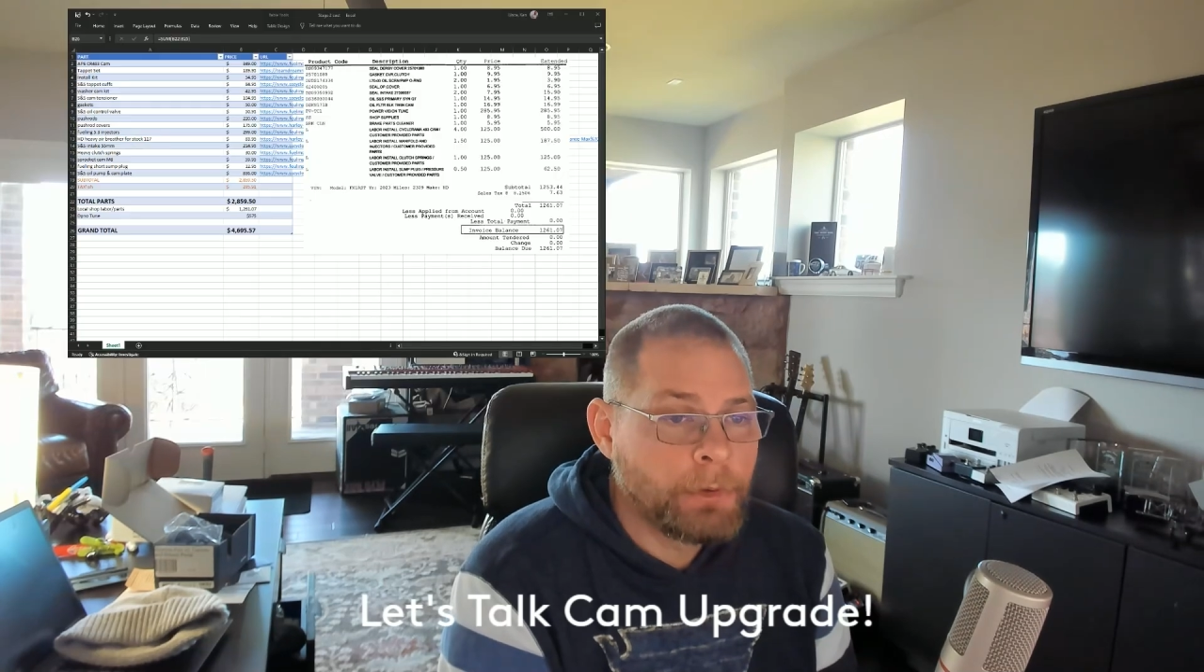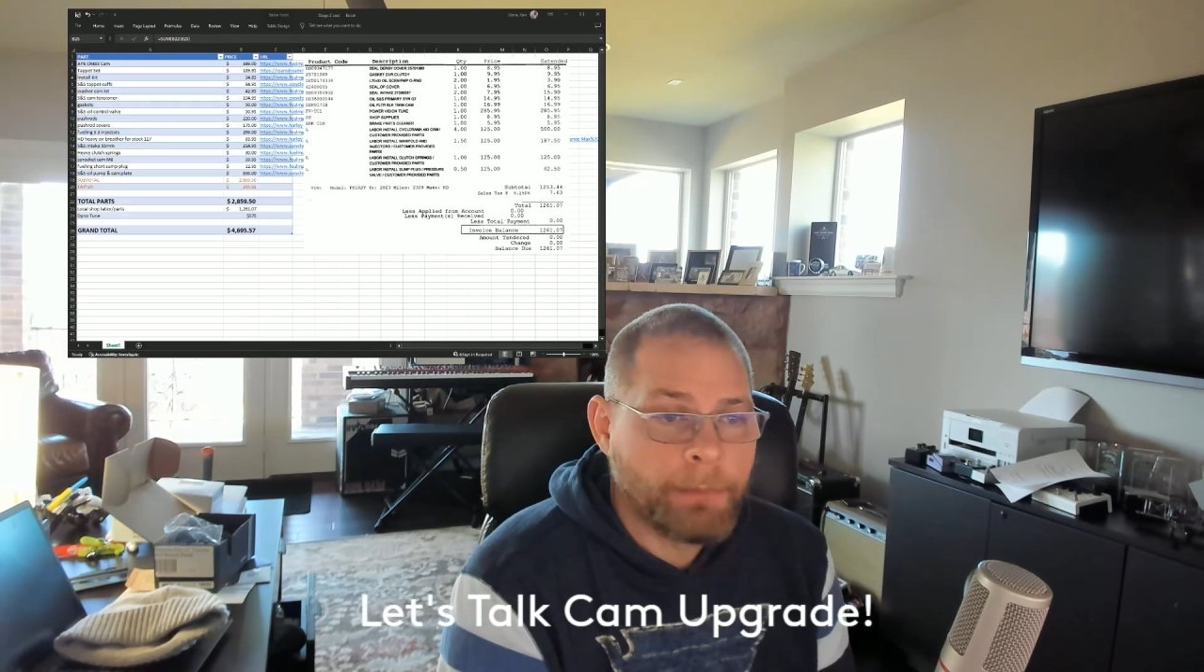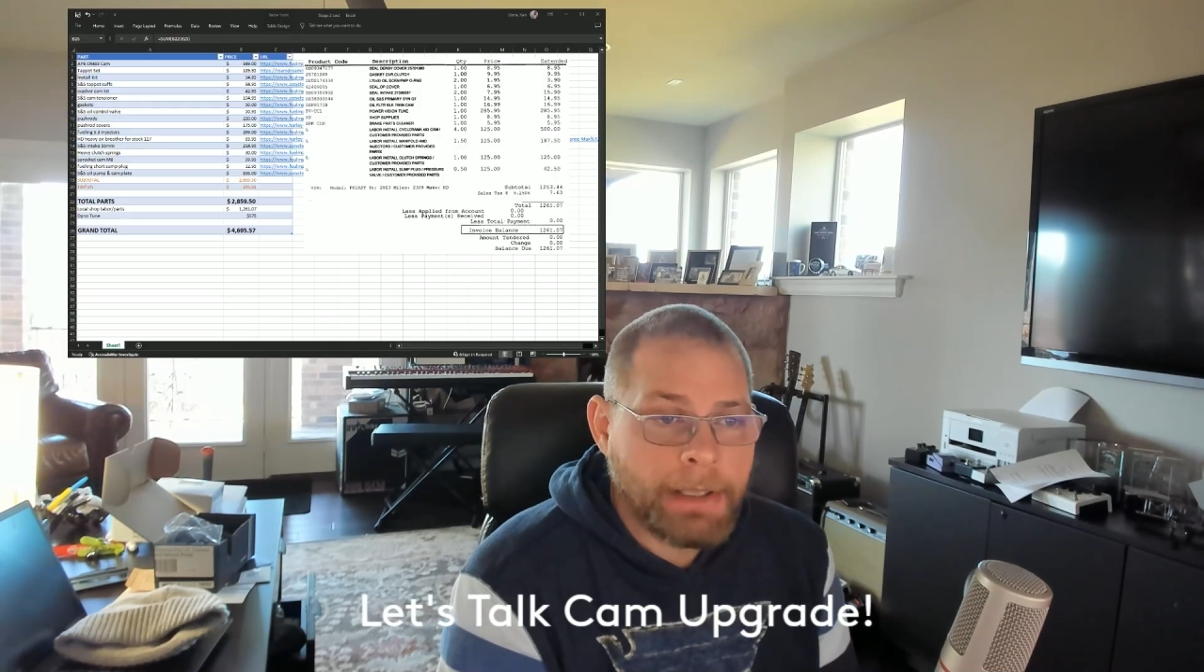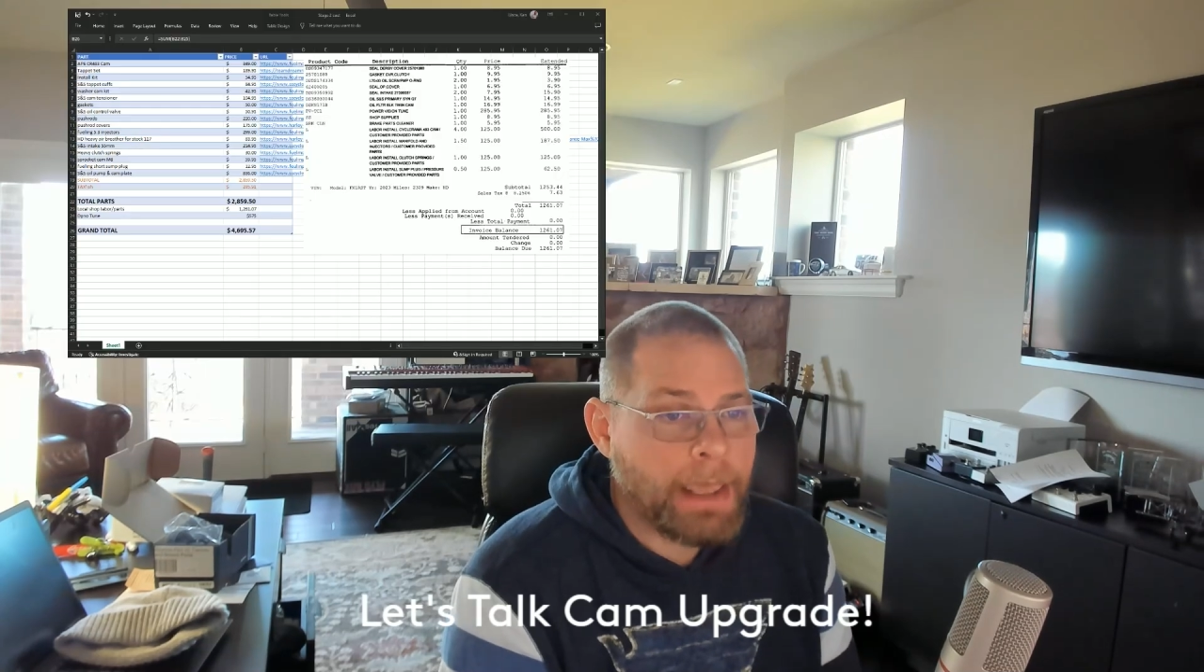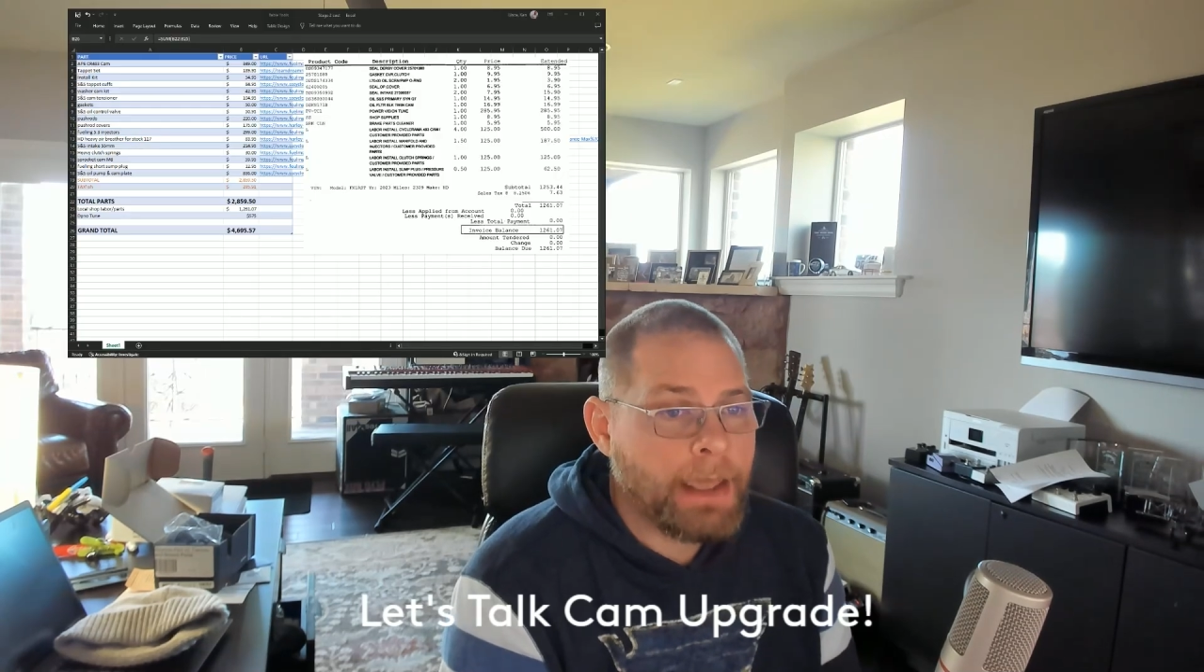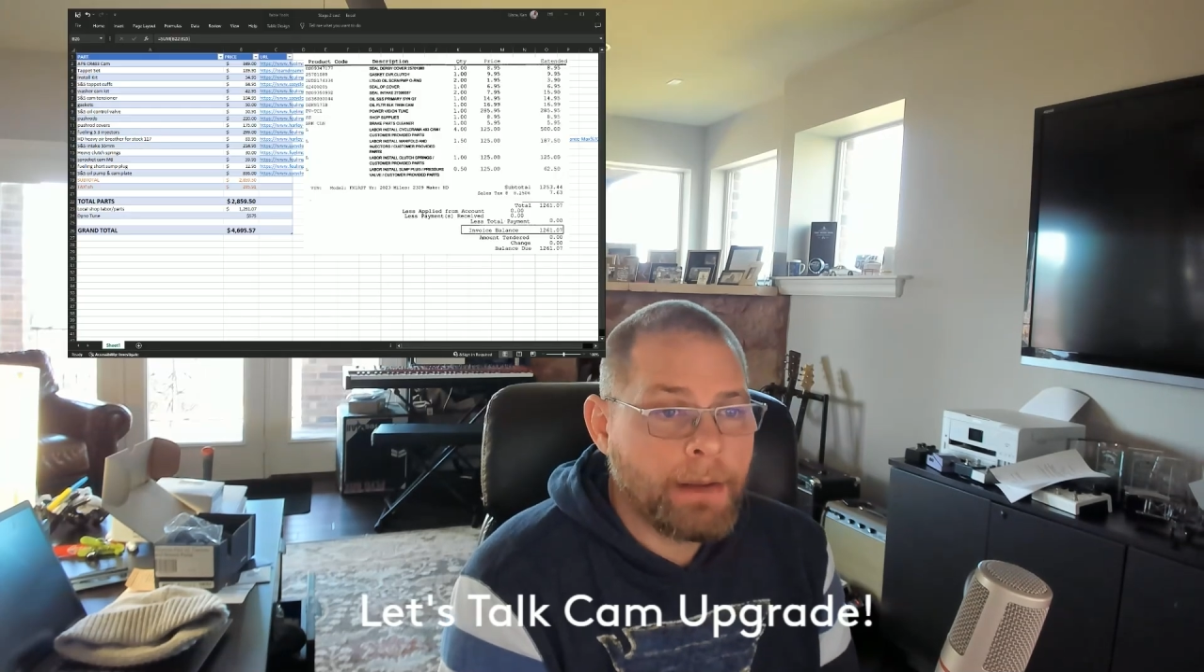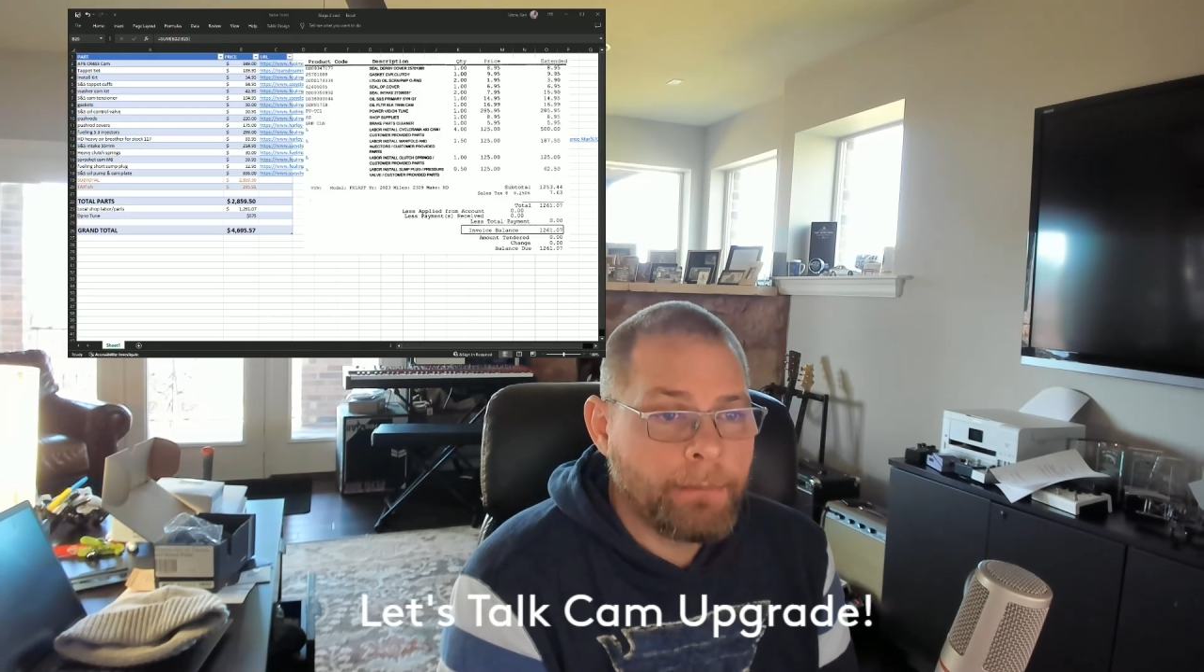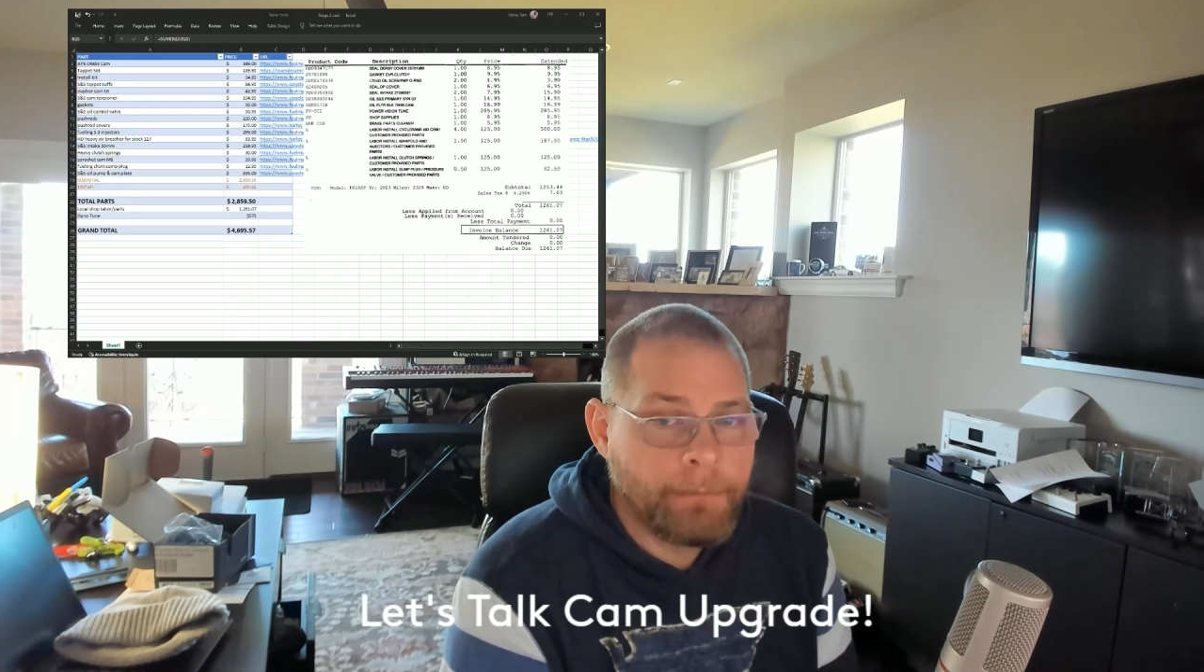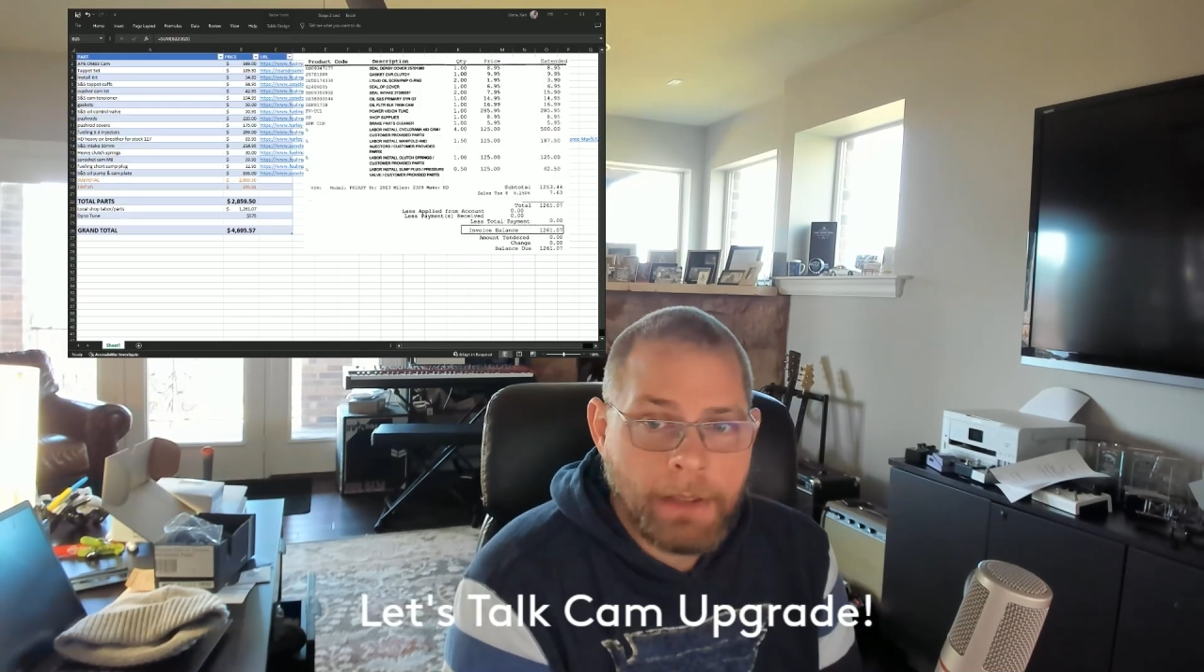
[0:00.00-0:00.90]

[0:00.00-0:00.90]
cam.